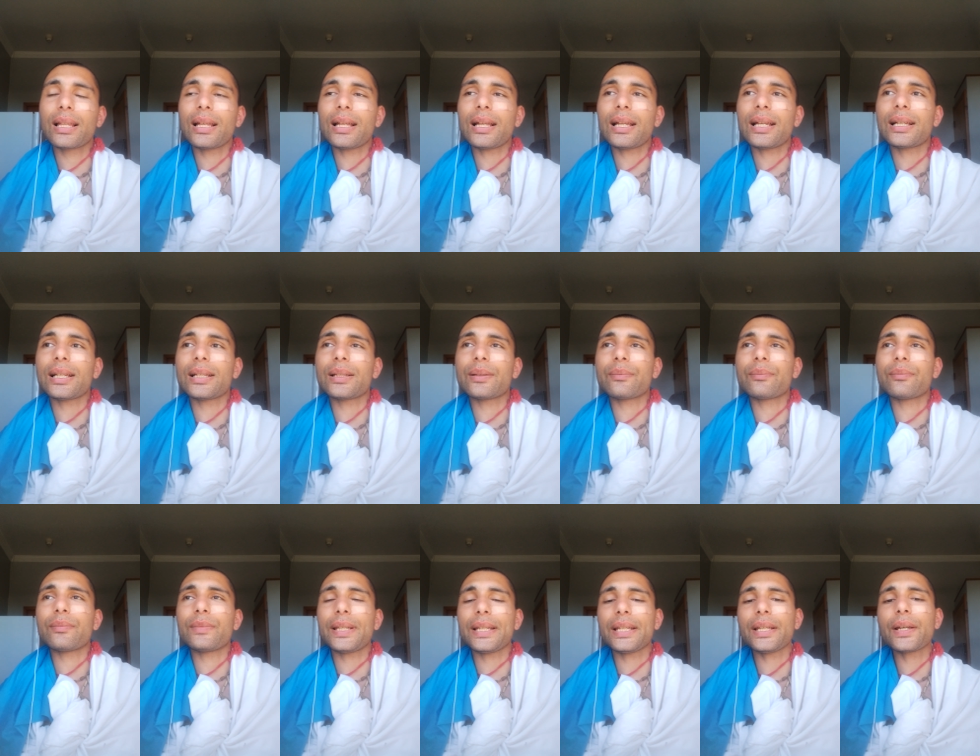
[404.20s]

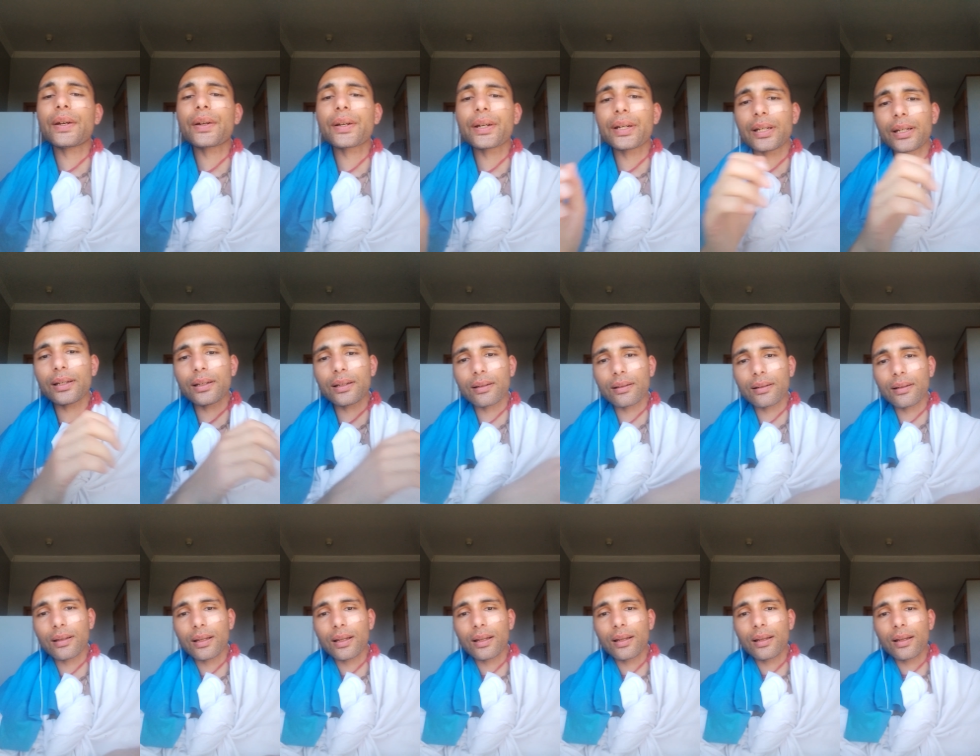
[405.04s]
Um, the yoga
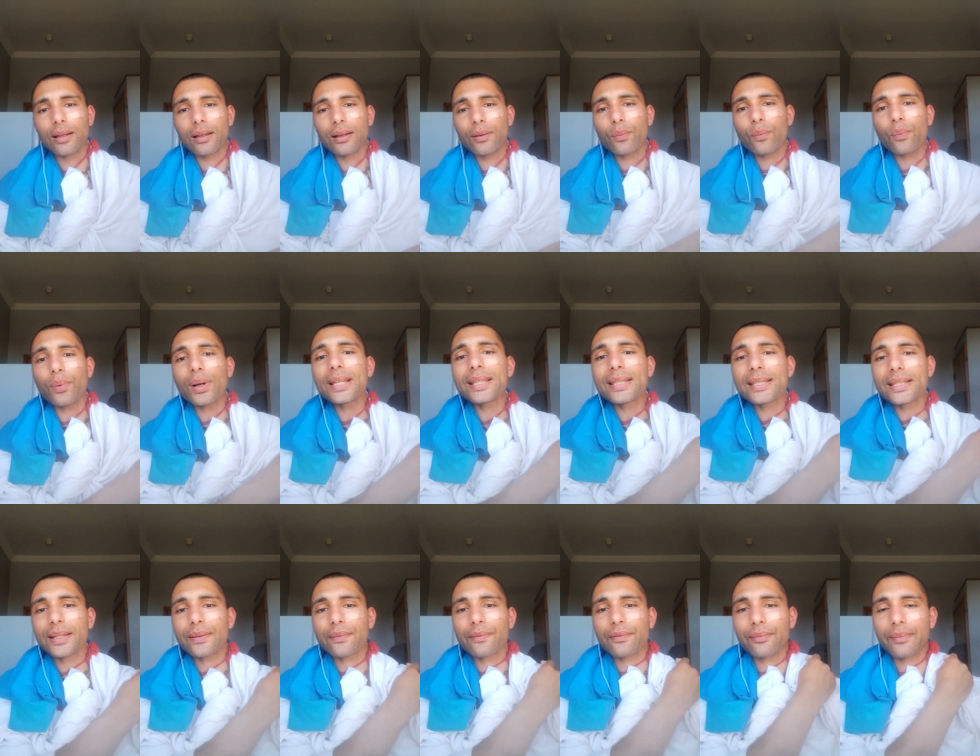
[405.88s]

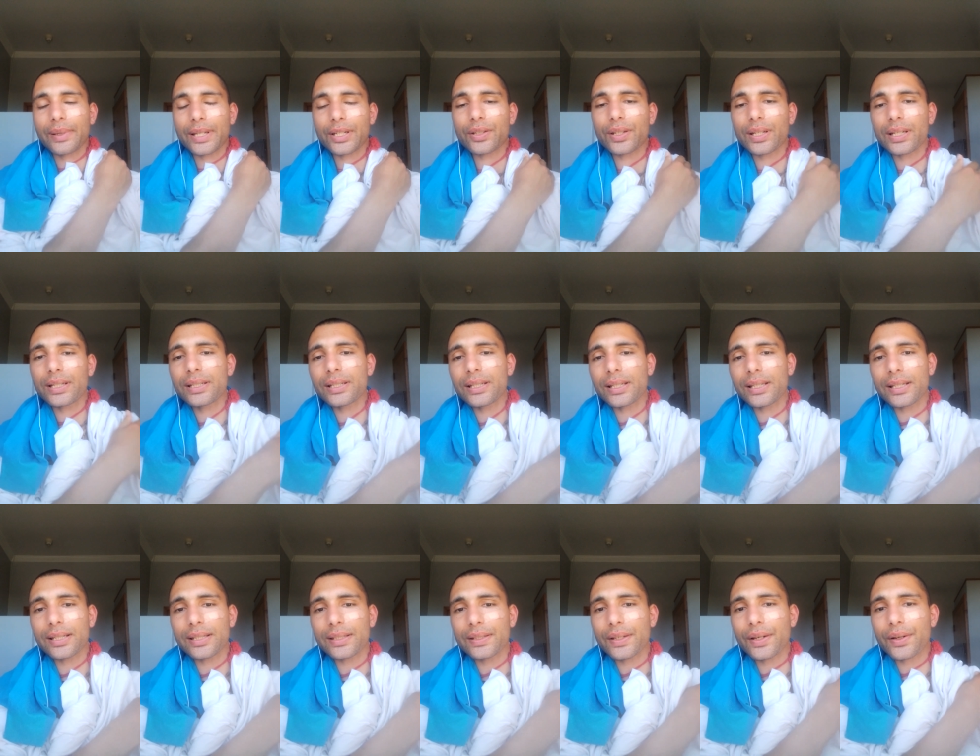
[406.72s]
West information under
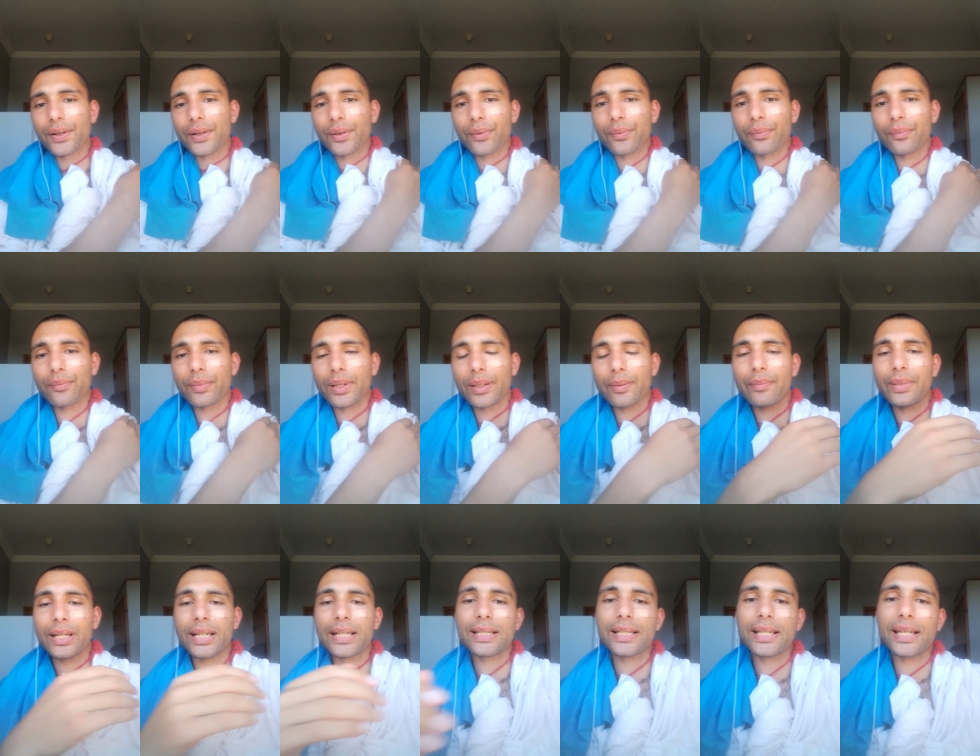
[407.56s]
these yoga and
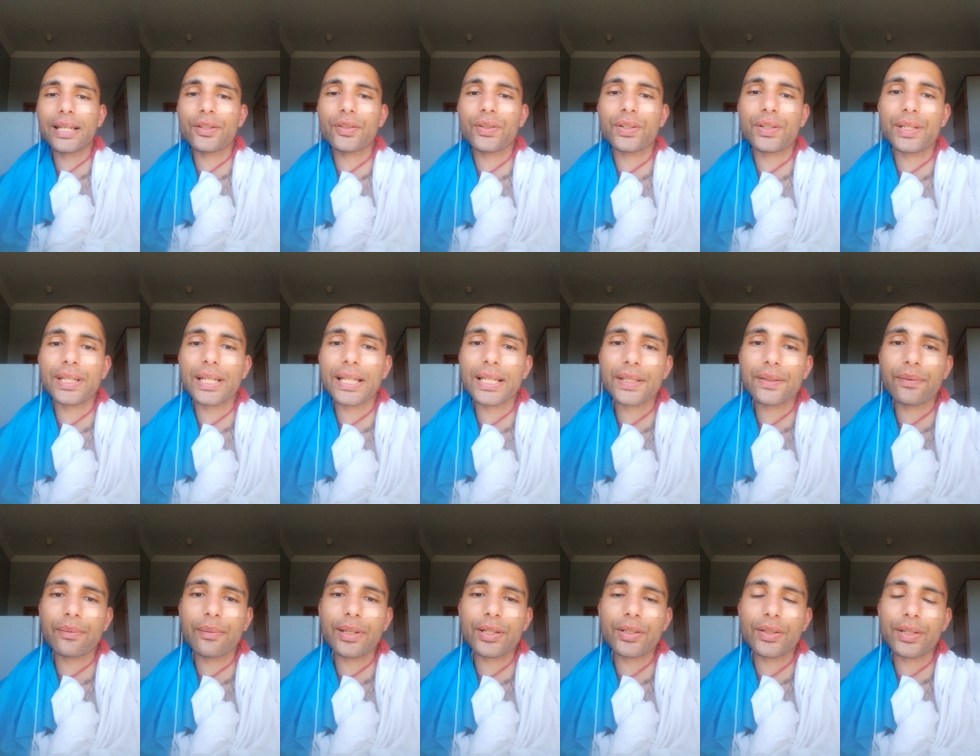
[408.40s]
meditation text
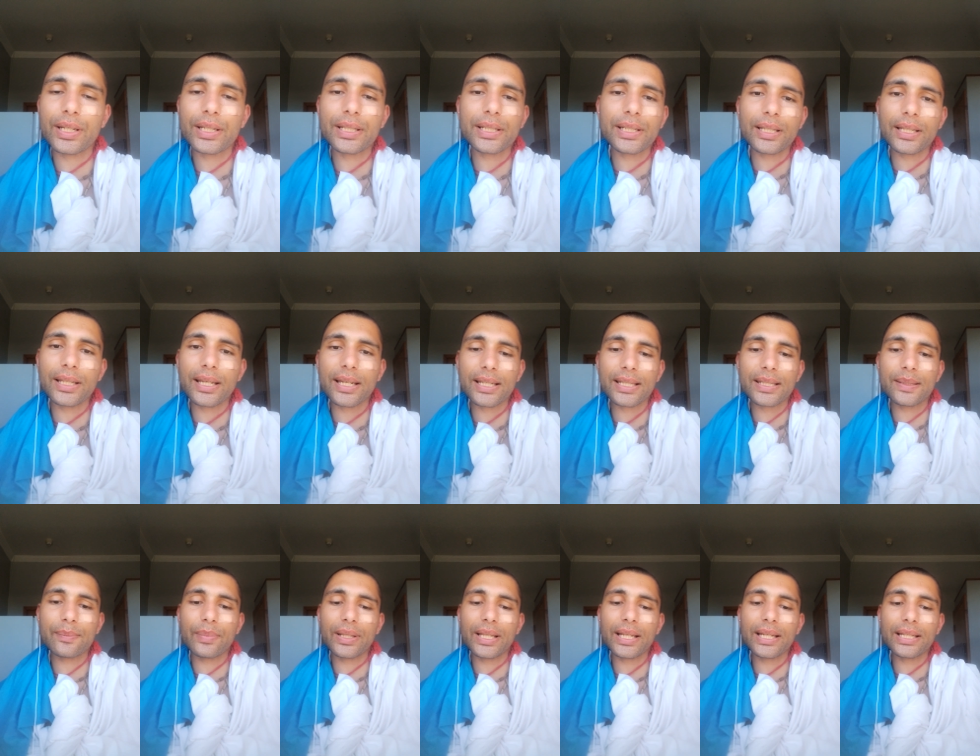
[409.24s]
information under they
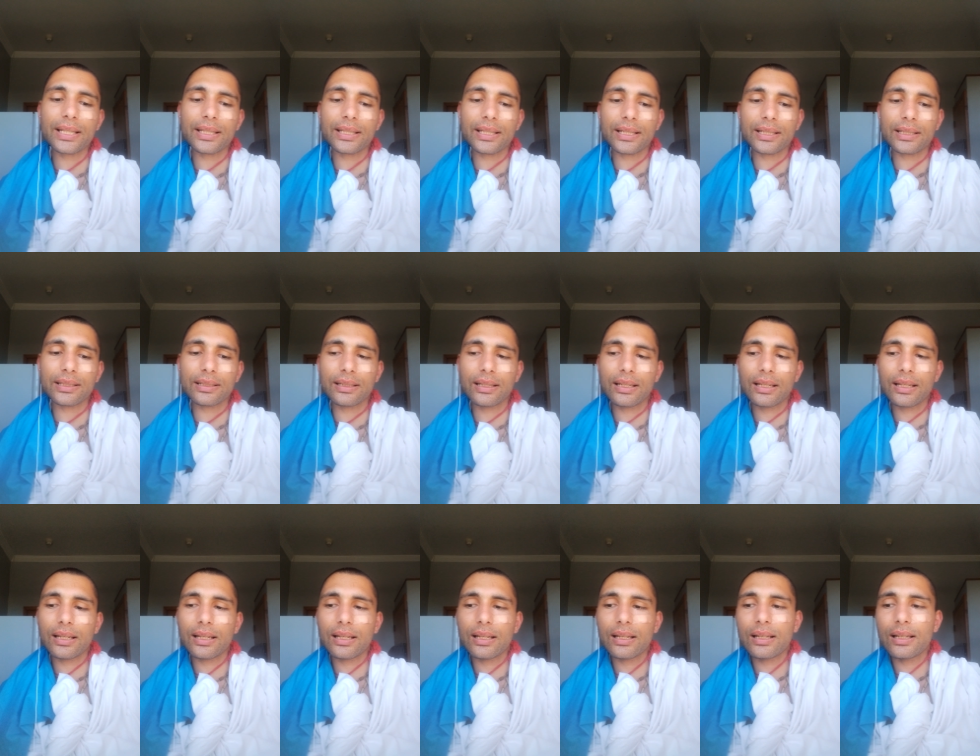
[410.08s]
explain that
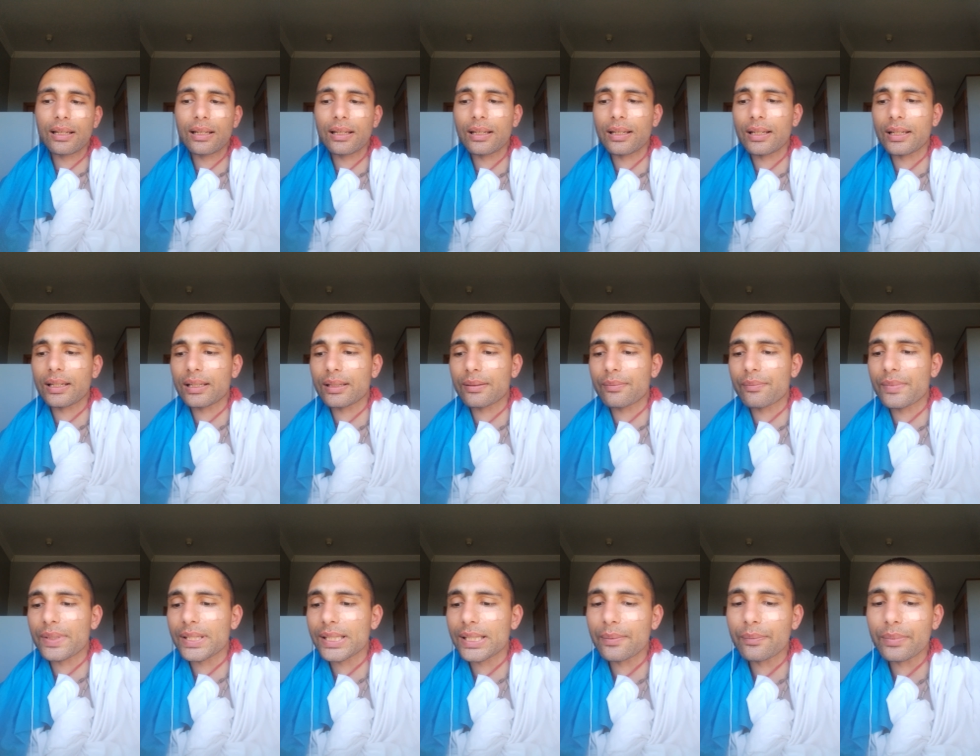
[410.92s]
um,
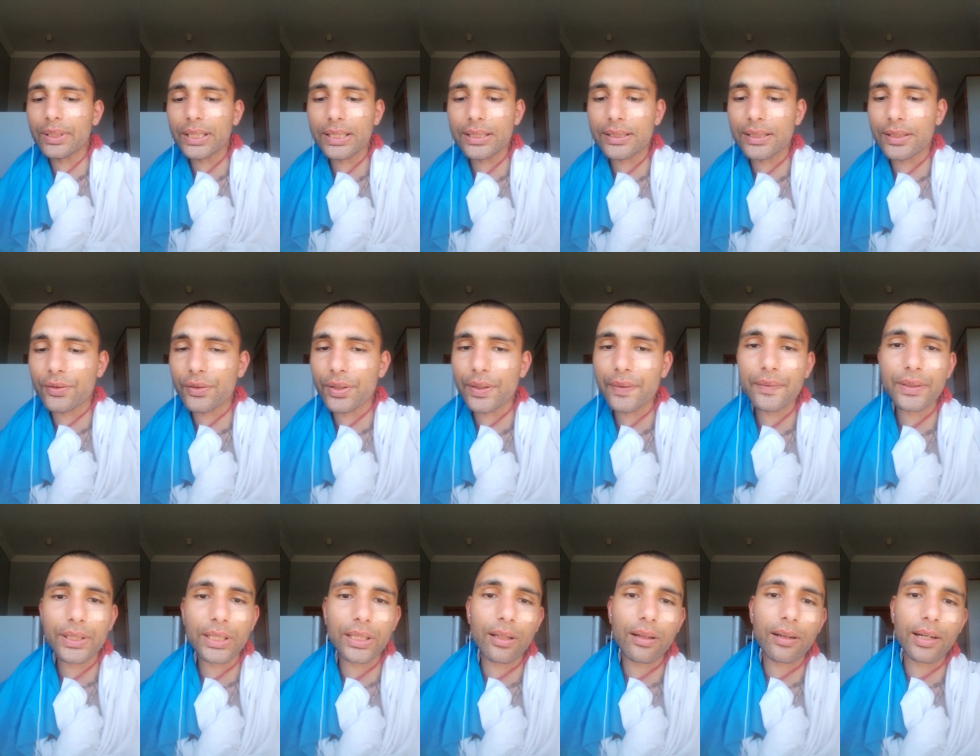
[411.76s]
simply to
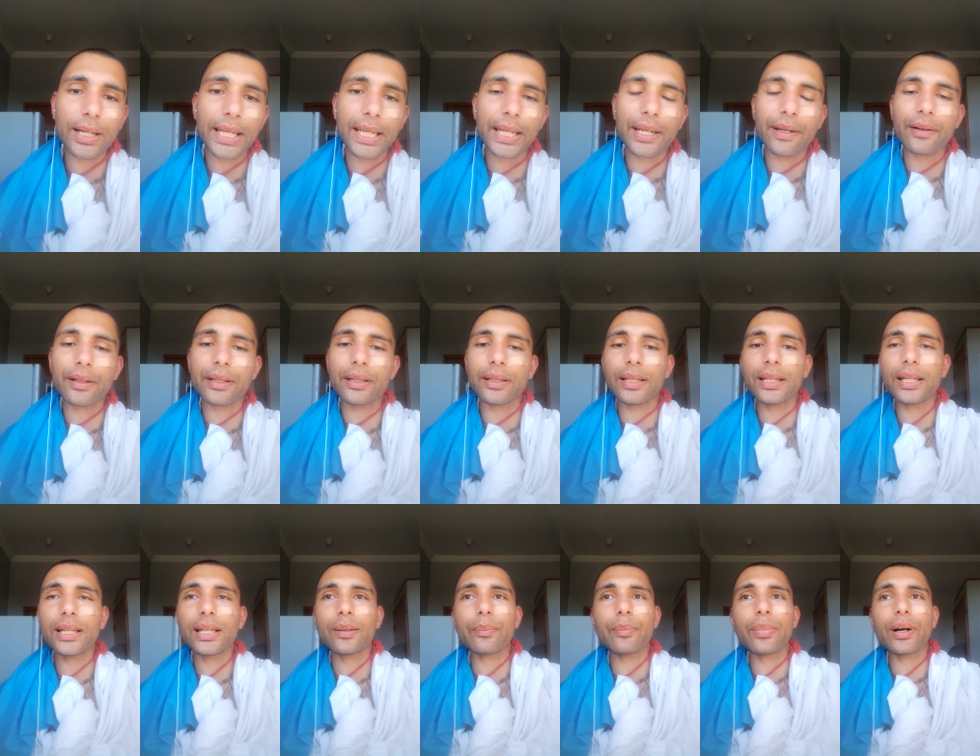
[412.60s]
drift along here and
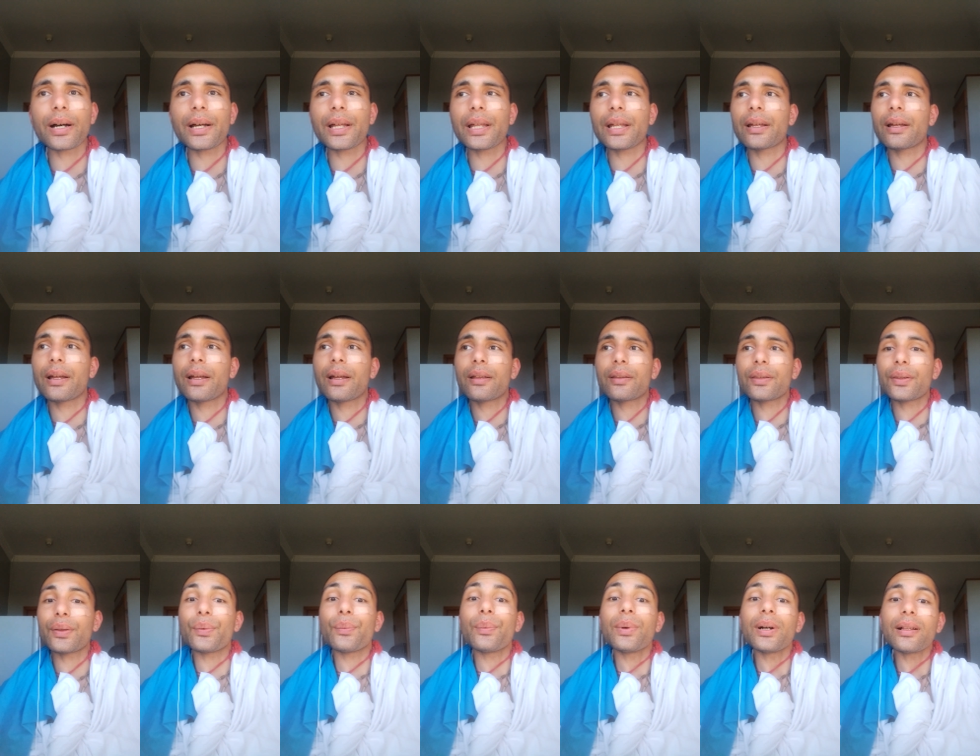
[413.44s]
there by
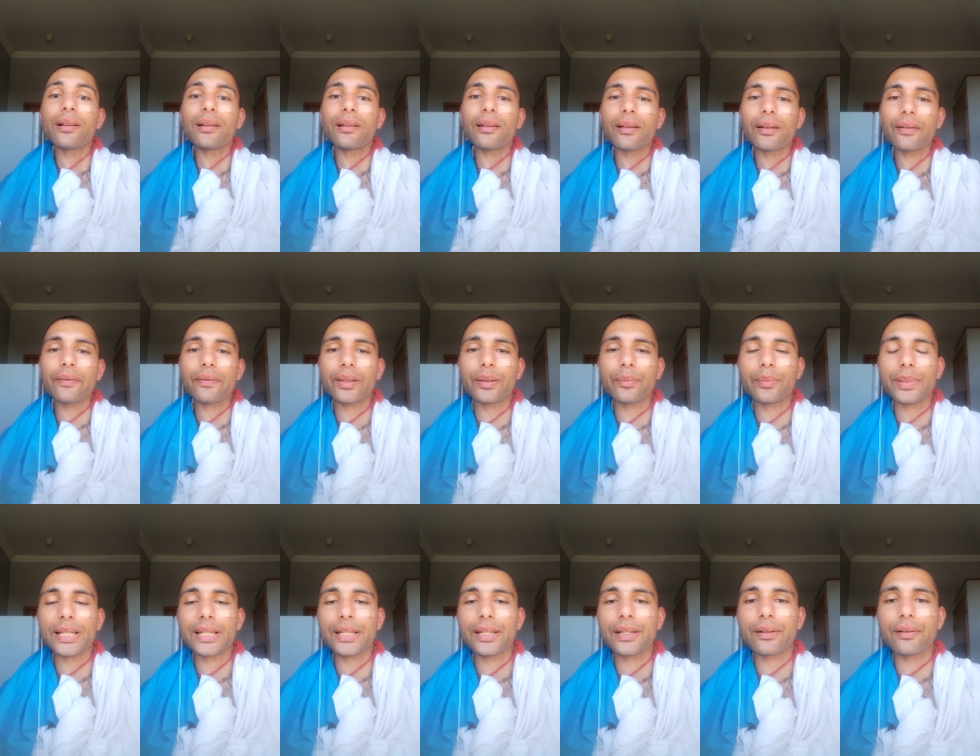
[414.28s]
the will of the
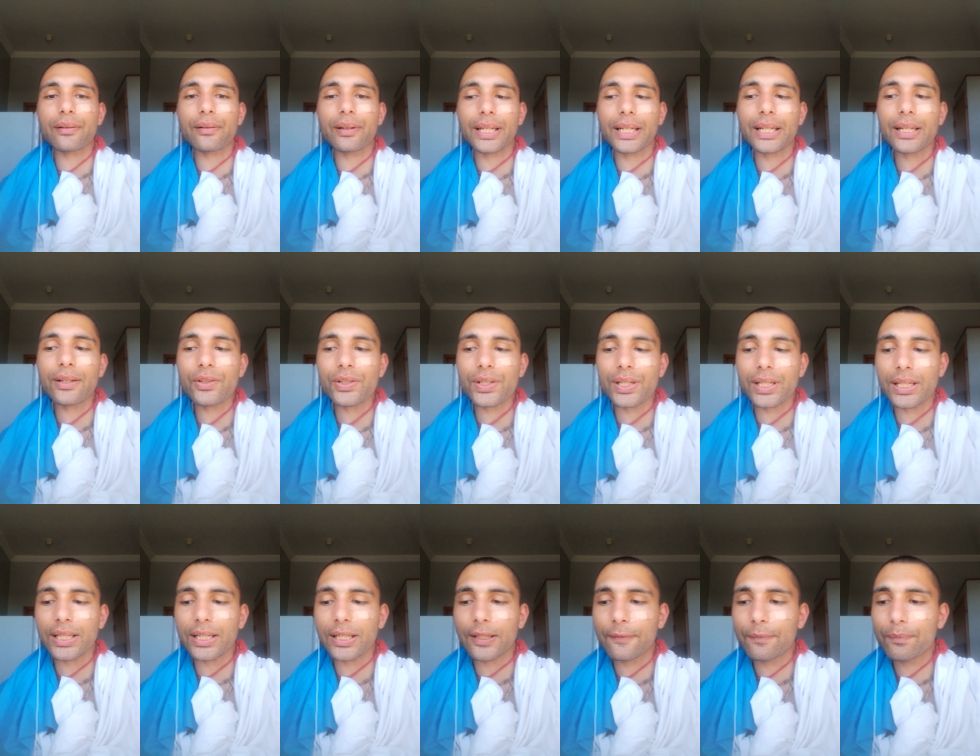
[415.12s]
material energy,